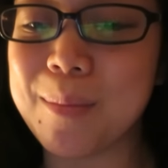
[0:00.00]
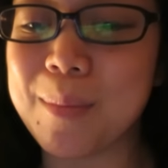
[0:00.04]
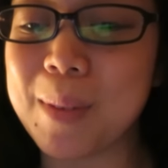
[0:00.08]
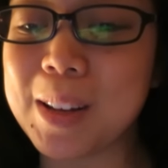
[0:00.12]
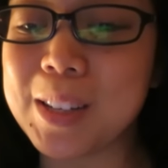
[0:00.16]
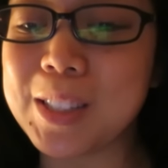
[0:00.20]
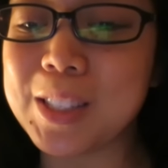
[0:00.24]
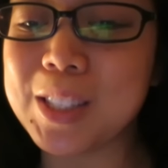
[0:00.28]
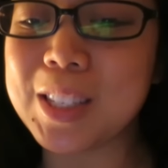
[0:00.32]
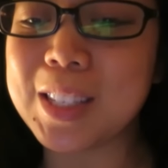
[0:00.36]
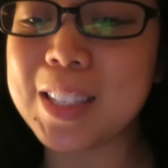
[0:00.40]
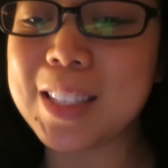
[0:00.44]

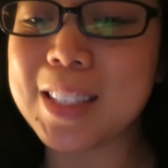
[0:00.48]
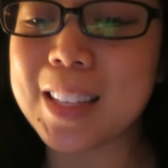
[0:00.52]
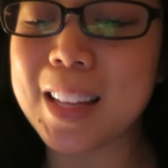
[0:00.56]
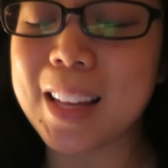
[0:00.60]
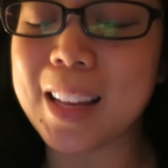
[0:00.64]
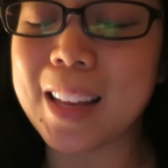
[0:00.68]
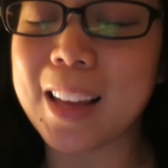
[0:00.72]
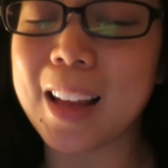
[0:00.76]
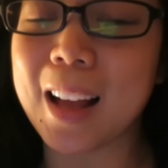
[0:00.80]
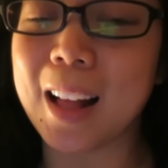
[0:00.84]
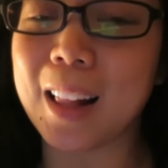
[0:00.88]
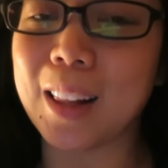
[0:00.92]
Benji's
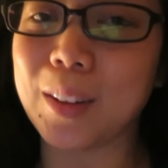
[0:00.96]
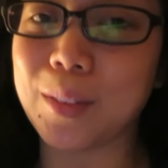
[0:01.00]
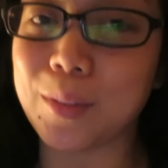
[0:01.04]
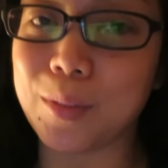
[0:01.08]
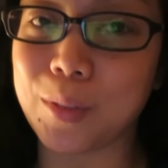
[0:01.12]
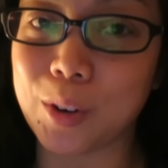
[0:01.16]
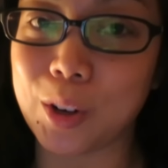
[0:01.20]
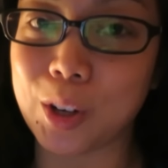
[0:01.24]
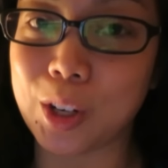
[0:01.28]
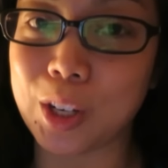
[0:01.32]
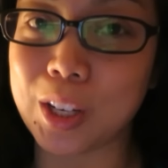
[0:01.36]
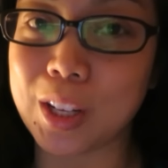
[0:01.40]
in
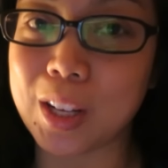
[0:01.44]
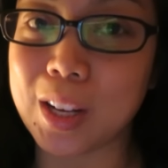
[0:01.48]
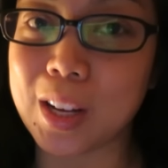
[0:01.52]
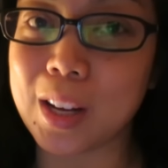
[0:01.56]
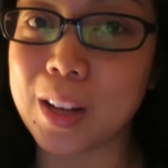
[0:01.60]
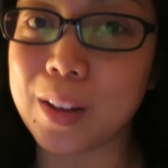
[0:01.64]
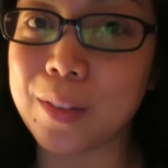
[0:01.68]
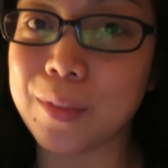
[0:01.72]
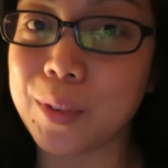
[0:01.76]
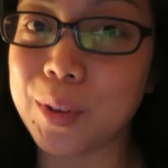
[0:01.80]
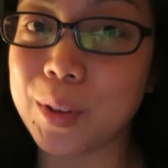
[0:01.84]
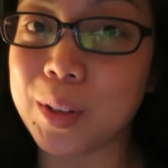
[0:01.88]

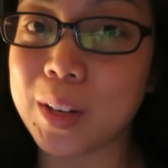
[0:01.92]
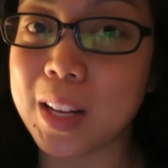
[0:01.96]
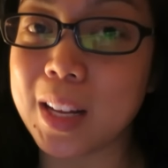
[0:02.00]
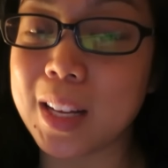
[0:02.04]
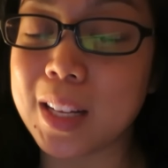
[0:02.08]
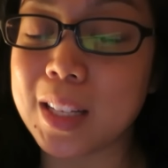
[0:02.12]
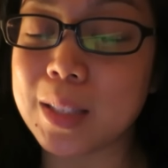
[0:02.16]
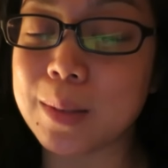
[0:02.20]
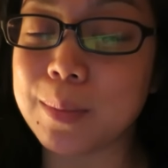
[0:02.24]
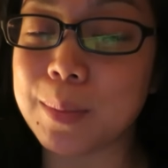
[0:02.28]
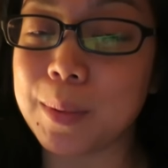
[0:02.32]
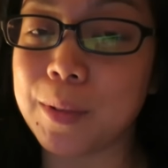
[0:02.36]
California a few
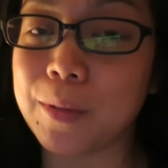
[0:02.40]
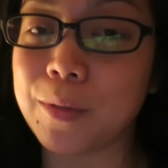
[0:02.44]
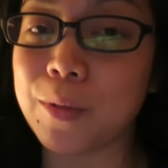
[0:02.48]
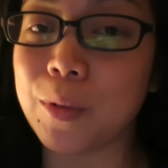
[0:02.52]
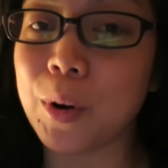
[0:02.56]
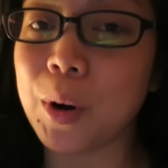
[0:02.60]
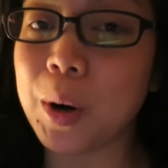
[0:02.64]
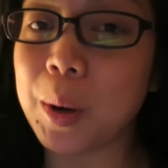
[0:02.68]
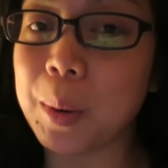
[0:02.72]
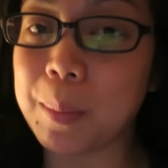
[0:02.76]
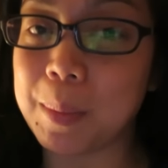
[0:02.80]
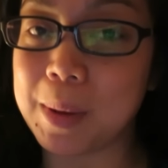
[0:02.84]
days
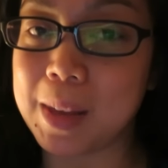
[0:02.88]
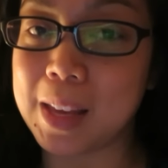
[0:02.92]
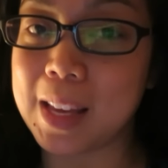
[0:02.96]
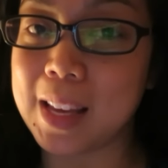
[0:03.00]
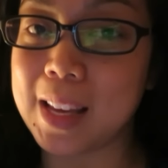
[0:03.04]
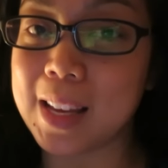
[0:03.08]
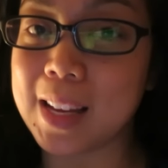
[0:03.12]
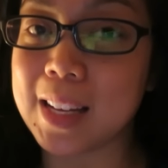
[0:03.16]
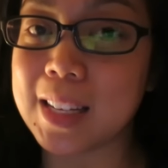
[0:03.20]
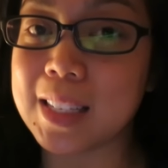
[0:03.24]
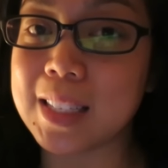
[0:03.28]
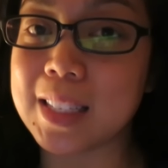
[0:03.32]
before
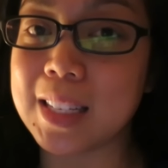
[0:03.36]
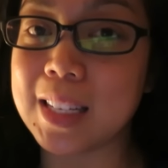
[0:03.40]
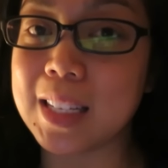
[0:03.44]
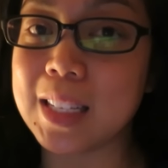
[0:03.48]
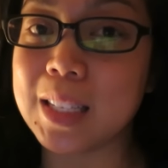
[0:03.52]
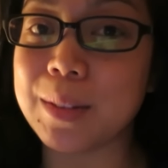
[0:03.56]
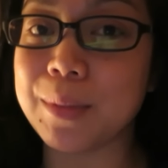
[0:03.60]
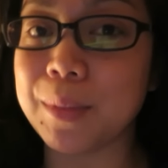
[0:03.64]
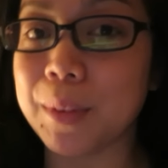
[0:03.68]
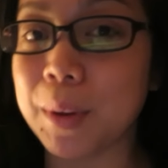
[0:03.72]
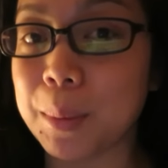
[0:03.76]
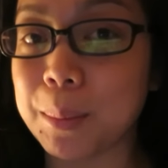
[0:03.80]
me because
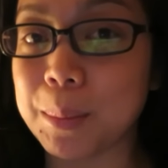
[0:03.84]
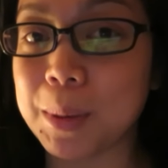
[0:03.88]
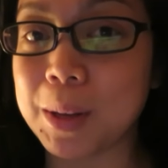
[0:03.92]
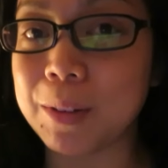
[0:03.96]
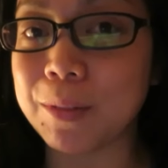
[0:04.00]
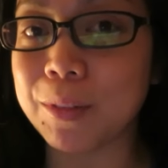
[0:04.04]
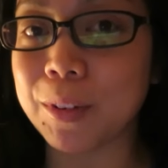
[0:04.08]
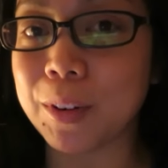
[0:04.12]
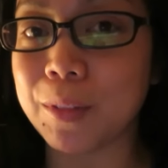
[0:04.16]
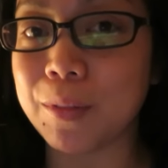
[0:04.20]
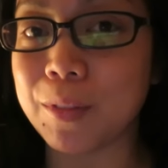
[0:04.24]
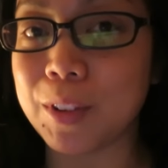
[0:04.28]
he's
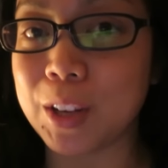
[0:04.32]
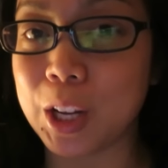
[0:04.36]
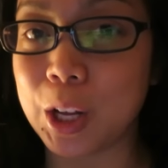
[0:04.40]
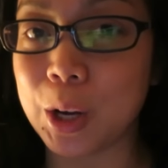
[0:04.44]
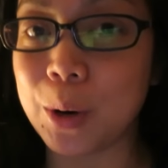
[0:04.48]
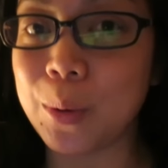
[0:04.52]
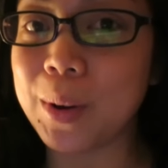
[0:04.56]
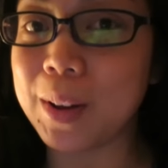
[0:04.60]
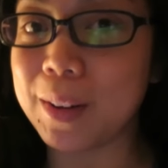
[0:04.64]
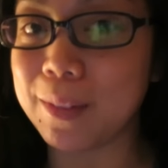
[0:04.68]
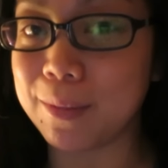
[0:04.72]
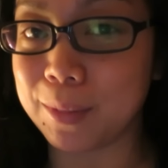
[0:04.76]
filming for
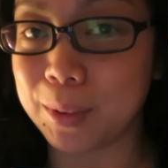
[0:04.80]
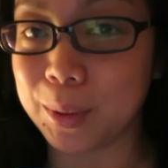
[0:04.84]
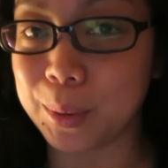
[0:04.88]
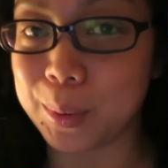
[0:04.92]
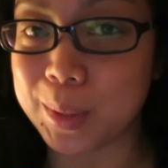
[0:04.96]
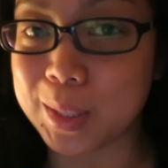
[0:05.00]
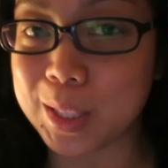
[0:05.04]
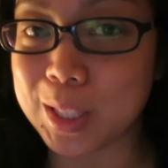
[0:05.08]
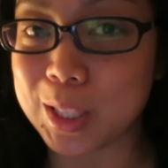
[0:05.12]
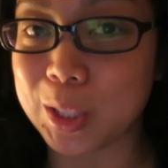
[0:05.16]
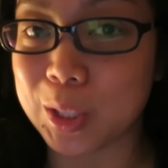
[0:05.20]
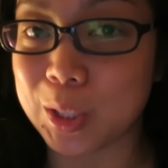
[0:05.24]
video
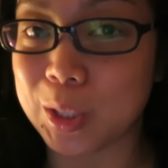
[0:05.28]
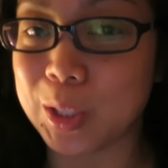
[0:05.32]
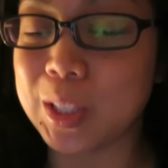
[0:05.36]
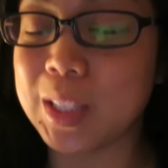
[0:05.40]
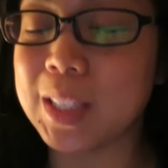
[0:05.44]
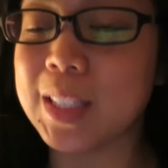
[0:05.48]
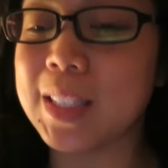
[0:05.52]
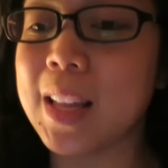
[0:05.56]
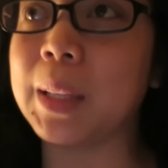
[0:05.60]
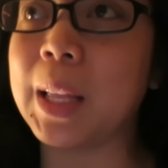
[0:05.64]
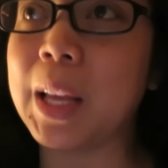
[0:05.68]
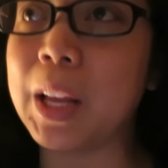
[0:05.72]

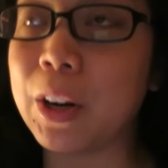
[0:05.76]
influencers.